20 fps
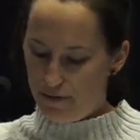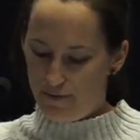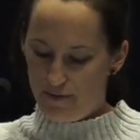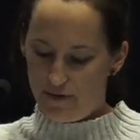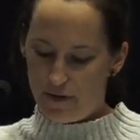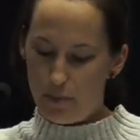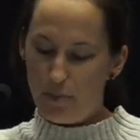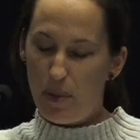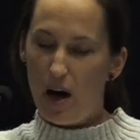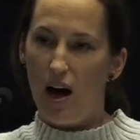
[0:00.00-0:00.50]

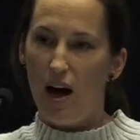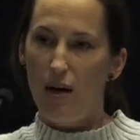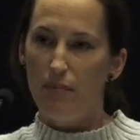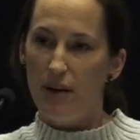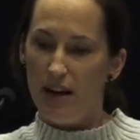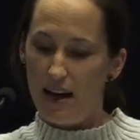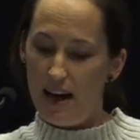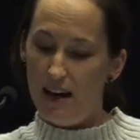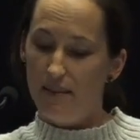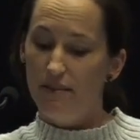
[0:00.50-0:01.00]
for
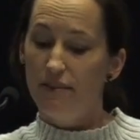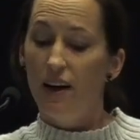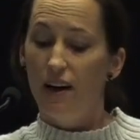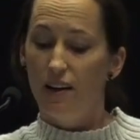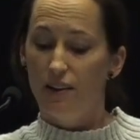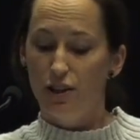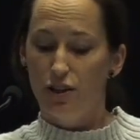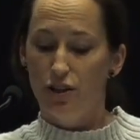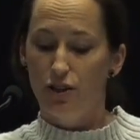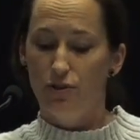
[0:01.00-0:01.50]
Piper and for
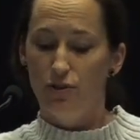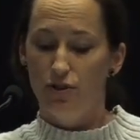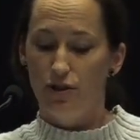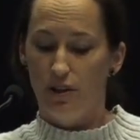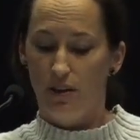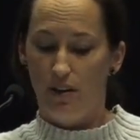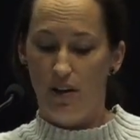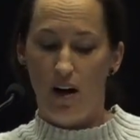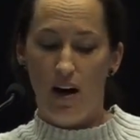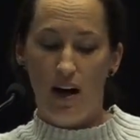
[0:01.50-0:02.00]
other
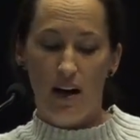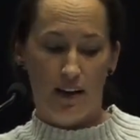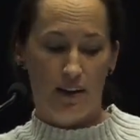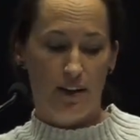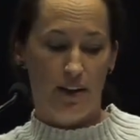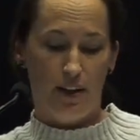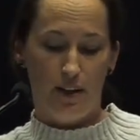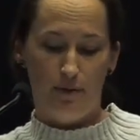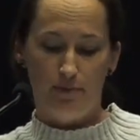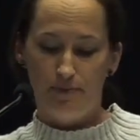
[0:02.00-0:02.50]
children like
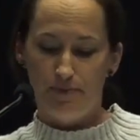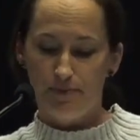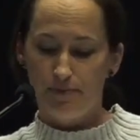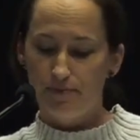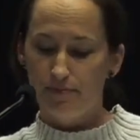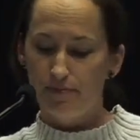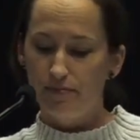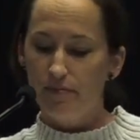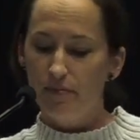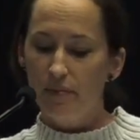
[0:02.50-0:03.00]
her.
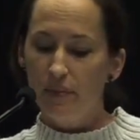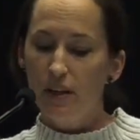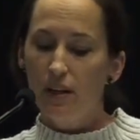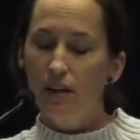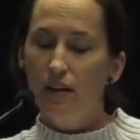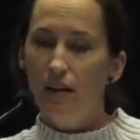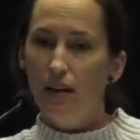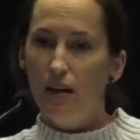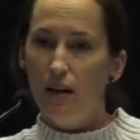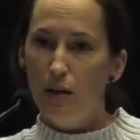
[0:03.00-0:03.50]

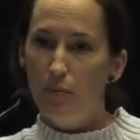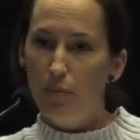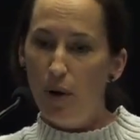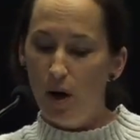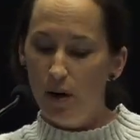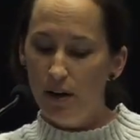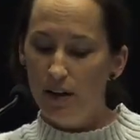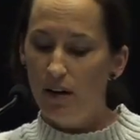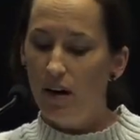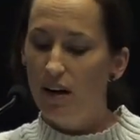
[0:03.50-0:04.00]
And
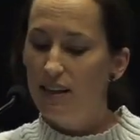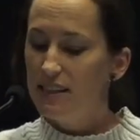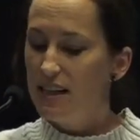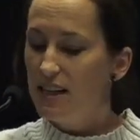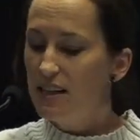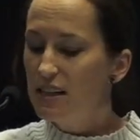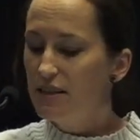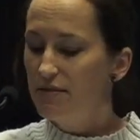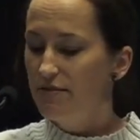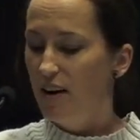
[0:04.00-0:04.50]
upon
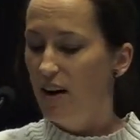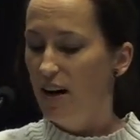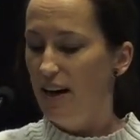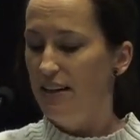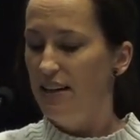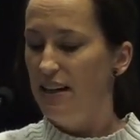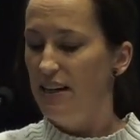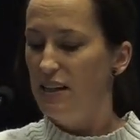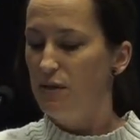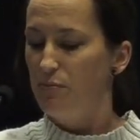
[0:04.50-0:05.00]
identifying
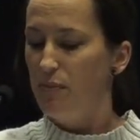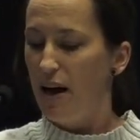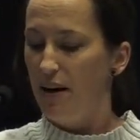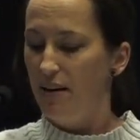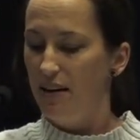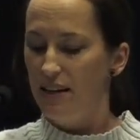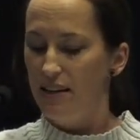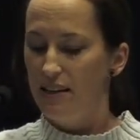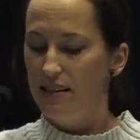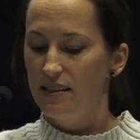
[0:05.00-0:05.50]
these
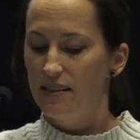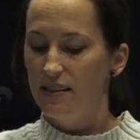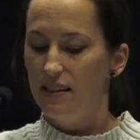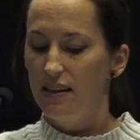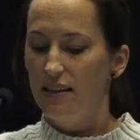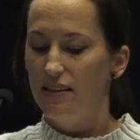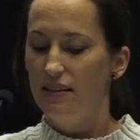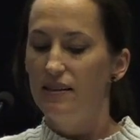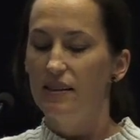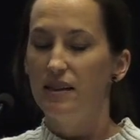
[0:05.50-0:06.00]
barriers,
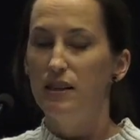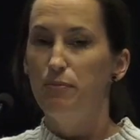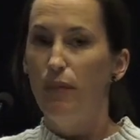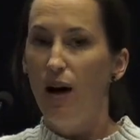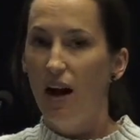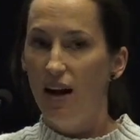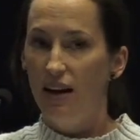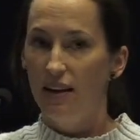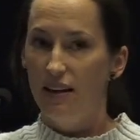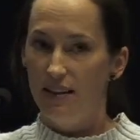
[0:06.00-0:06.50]
and
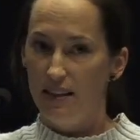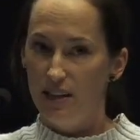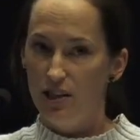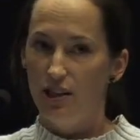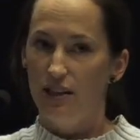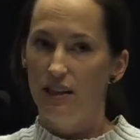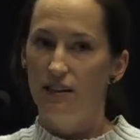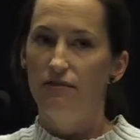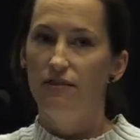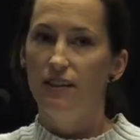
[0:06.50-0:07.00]
despite
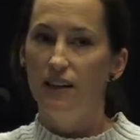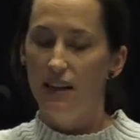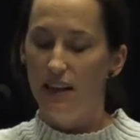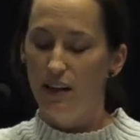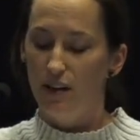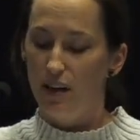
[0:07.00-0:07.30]
initially feeling